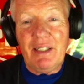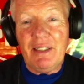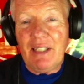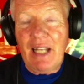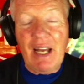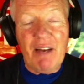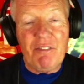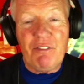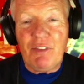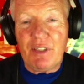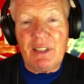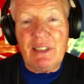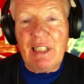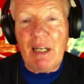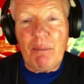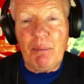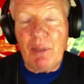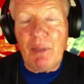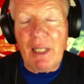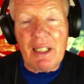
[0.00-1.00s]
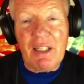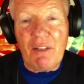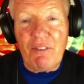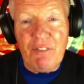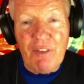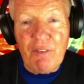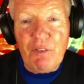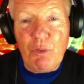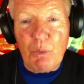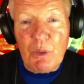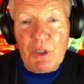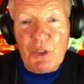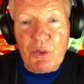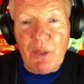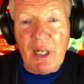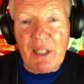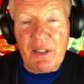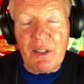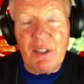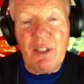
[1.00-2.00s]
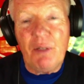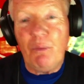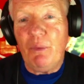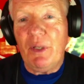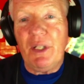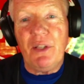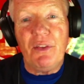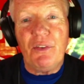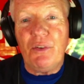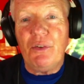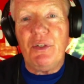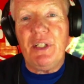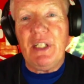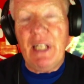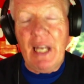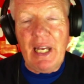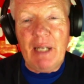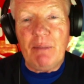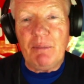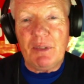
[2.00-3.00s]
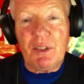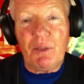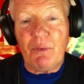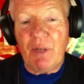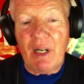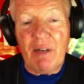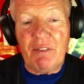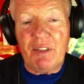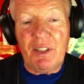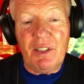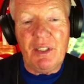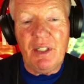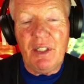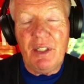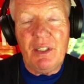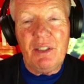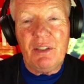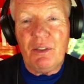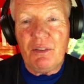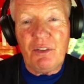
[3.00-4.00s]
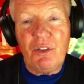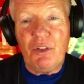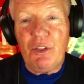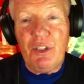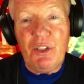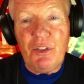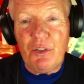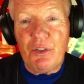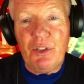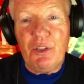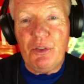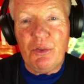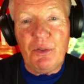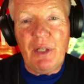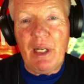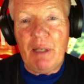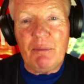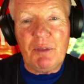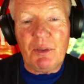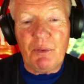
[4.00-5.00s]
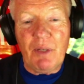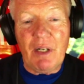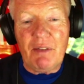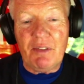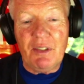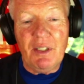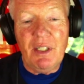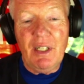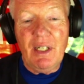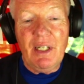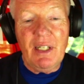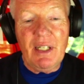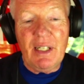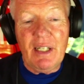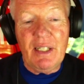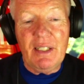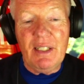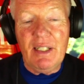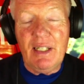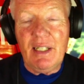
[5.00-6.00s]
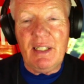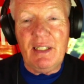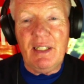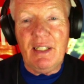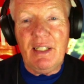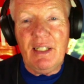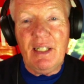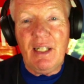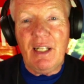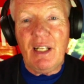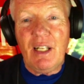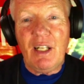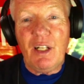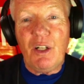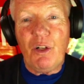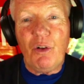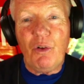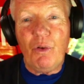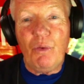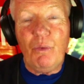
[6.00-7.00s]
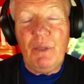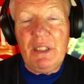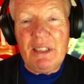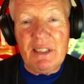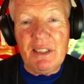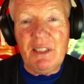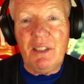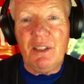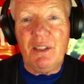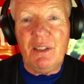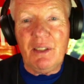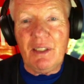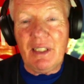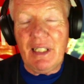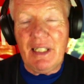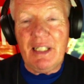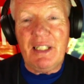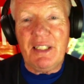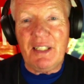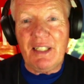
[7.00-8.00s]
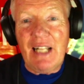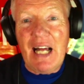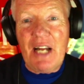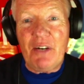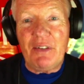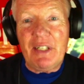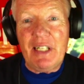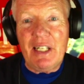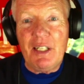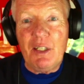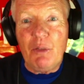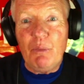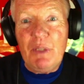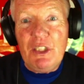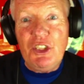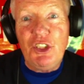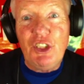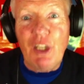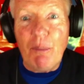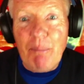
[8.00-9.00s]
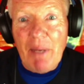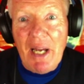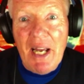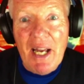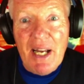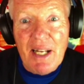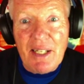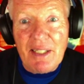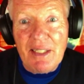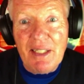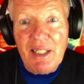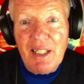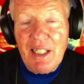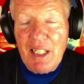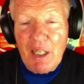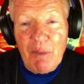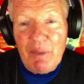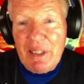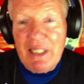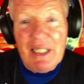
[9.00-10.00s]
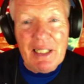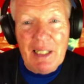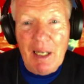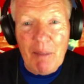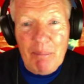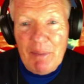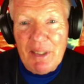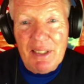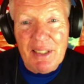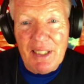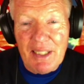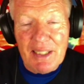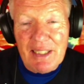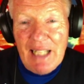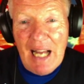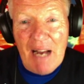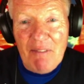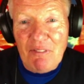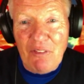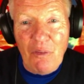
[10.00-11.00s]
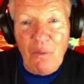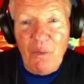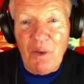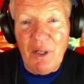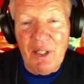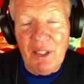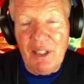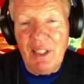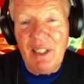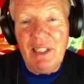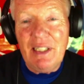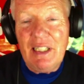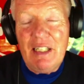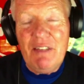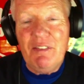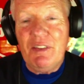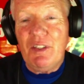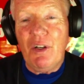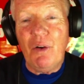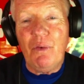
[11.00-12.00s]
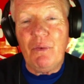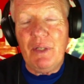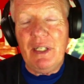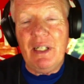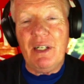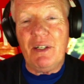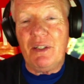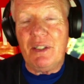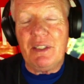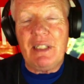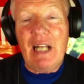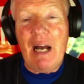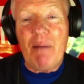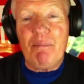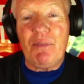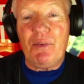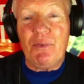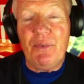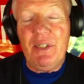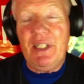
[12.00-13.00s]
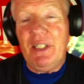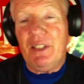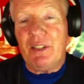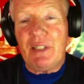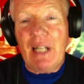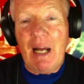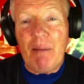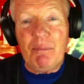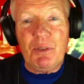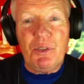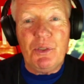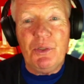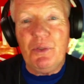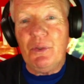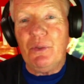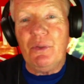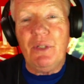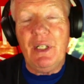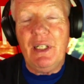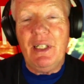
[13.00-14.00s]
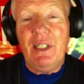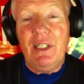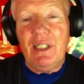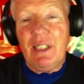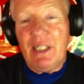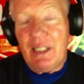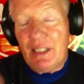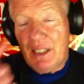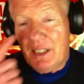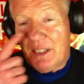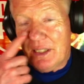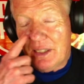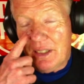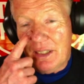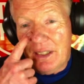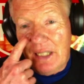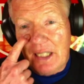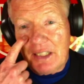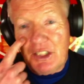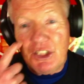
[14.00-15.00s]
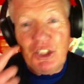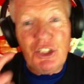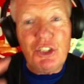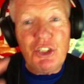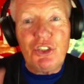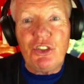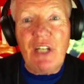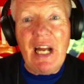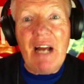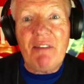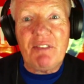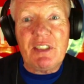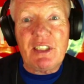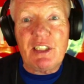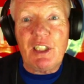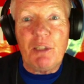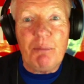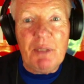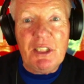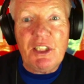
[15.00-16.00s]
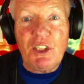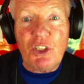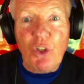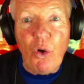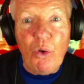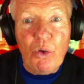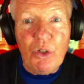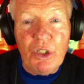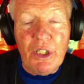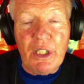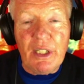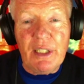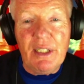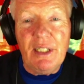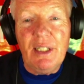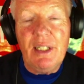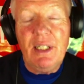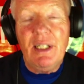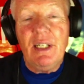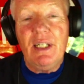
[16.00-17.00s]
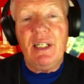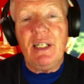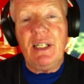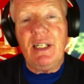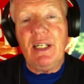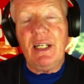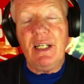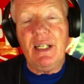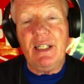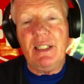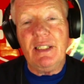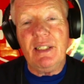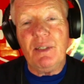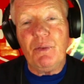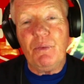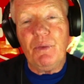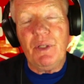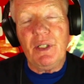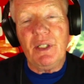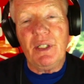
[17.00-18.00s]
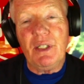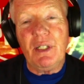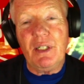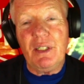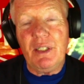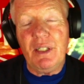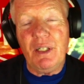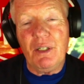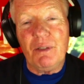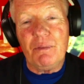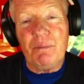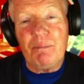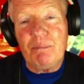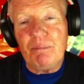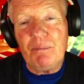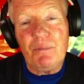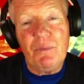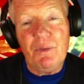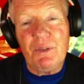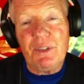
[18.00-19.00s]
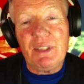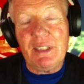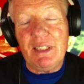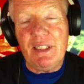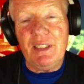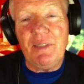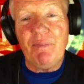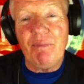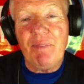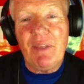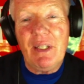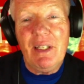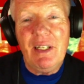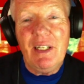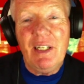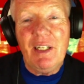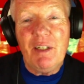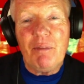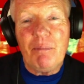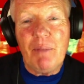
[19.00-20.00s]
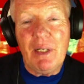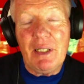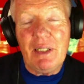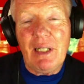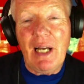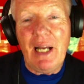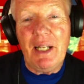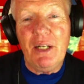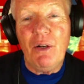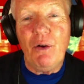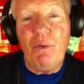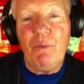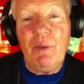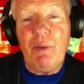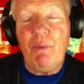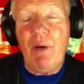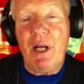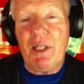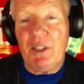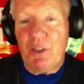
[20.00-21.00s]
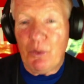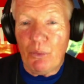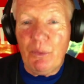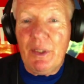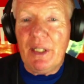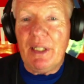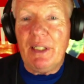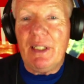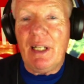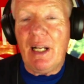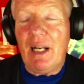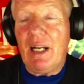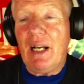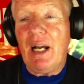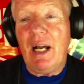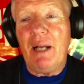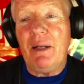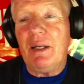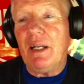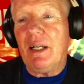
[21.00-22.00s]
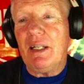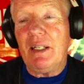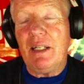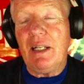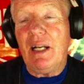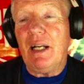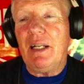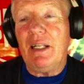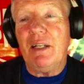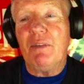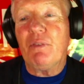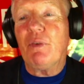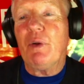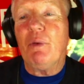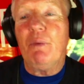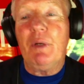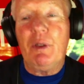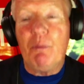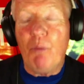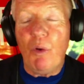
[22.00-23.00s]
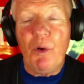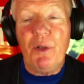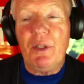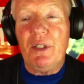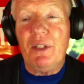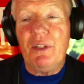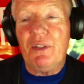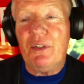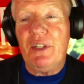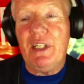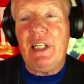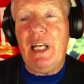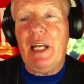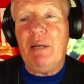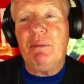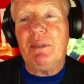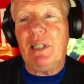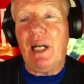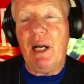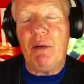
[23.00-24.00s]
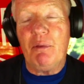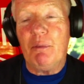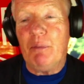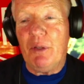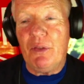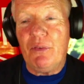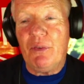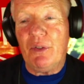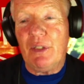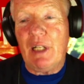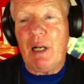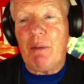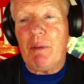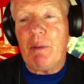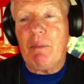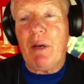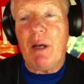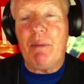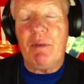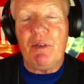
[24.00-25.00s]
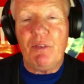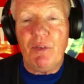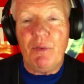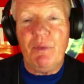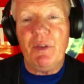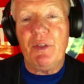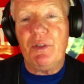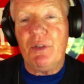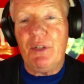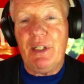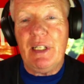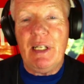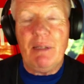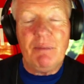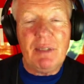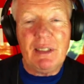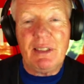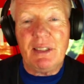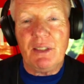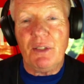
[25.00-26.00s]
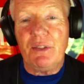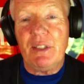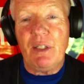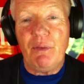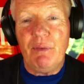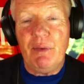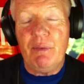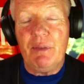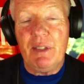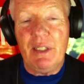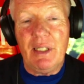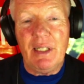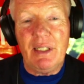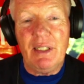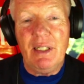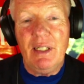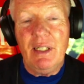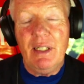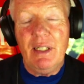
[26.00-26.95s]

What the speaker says: have, for example, like the 5th worst record and win 30 games or whatever, 30, 32 games or whatever. And then we still get in the lottery, and then we jump ahead and we get up into the top 4, even though we are top 3 or top 2. And next year's draft is going to be so good, and we'll see. But I know we want to win. If we win more than 30 games, I will be thrilled out of my mind. But if we win 30 games, I still think we would get,